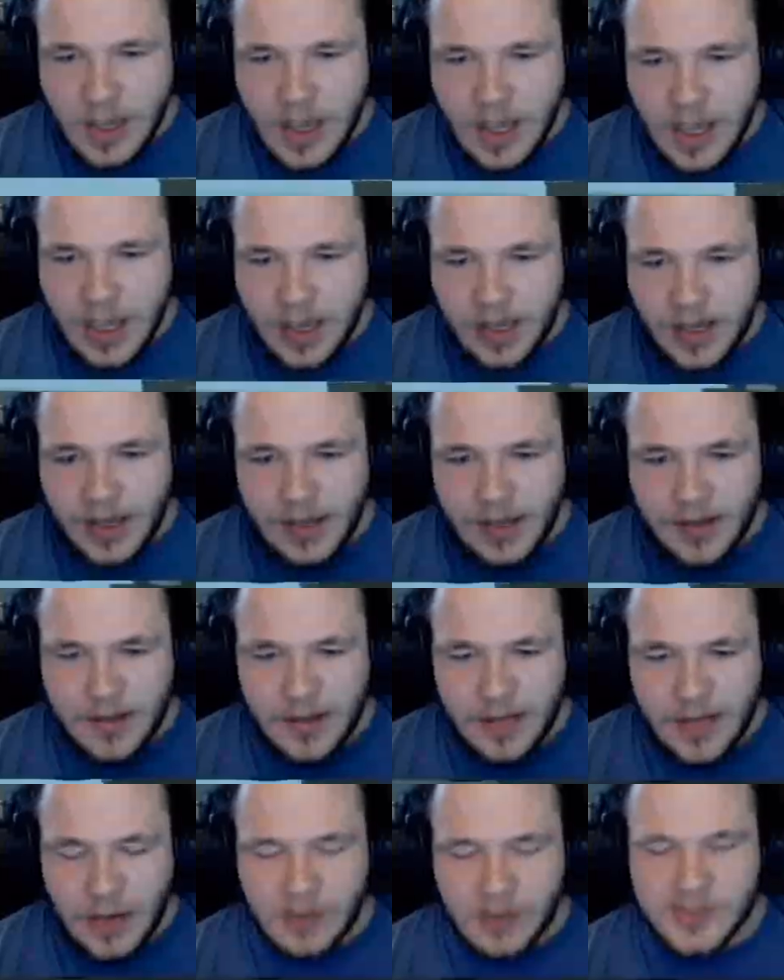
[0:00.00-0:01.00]

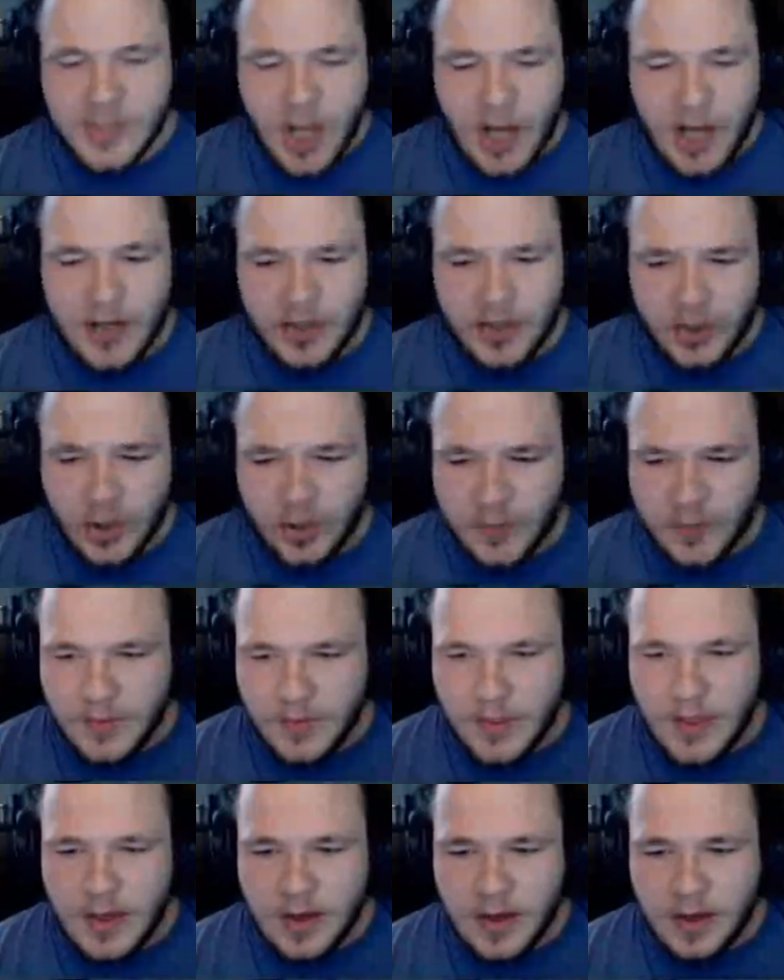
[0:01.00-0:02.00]
And I was talking to him.
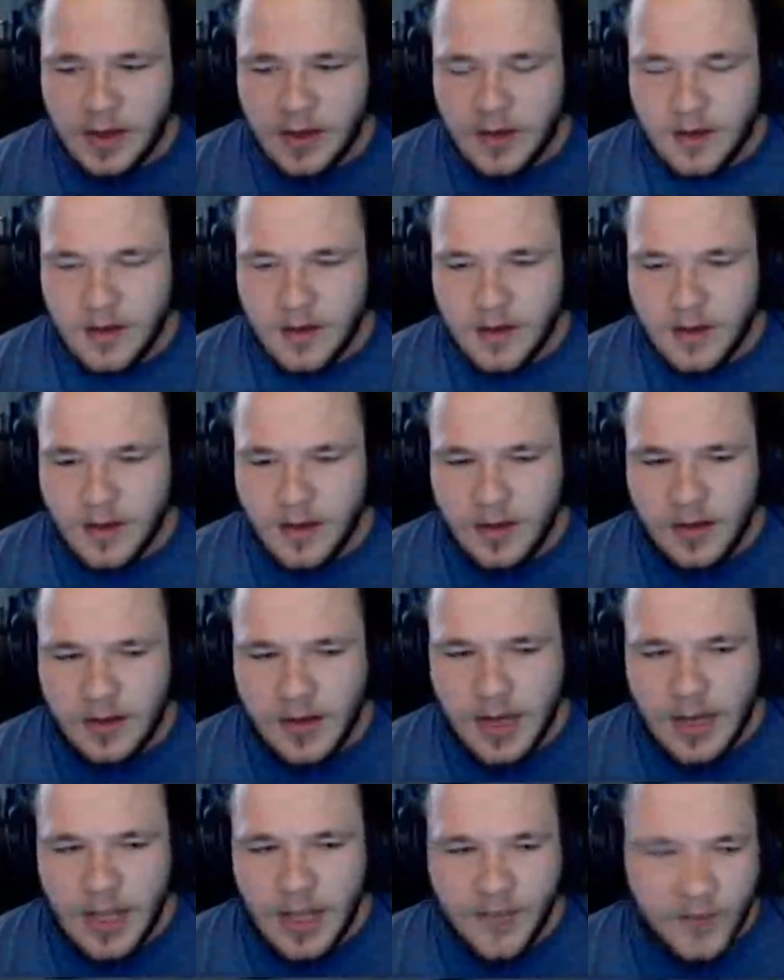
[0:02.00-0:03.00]

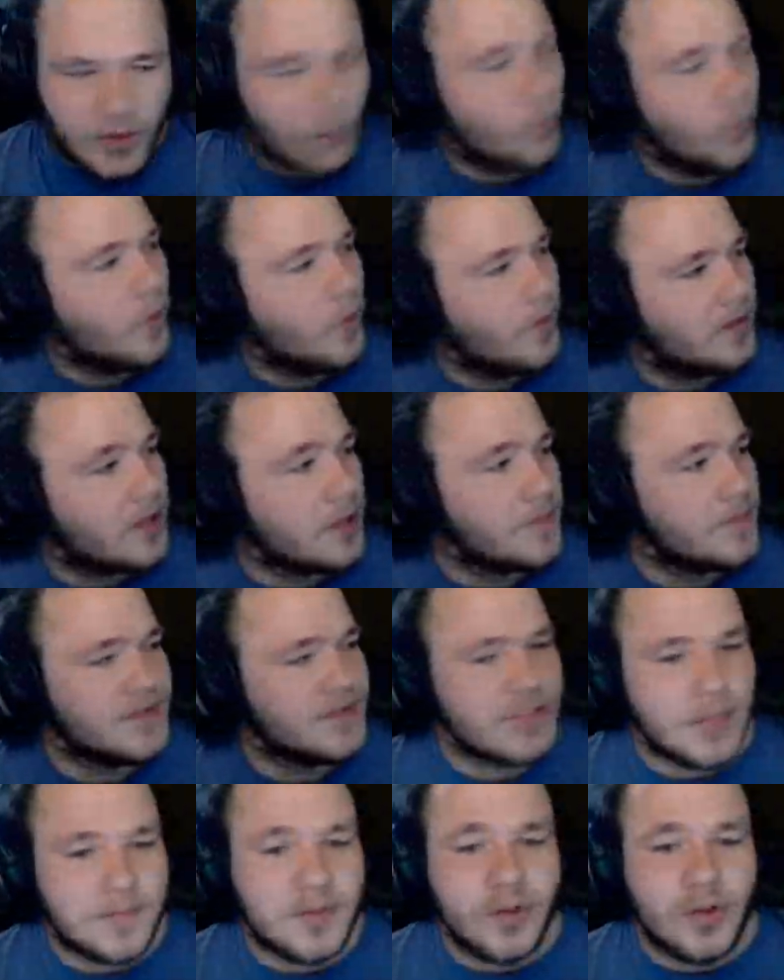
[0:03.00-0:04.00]
And then a woman comes up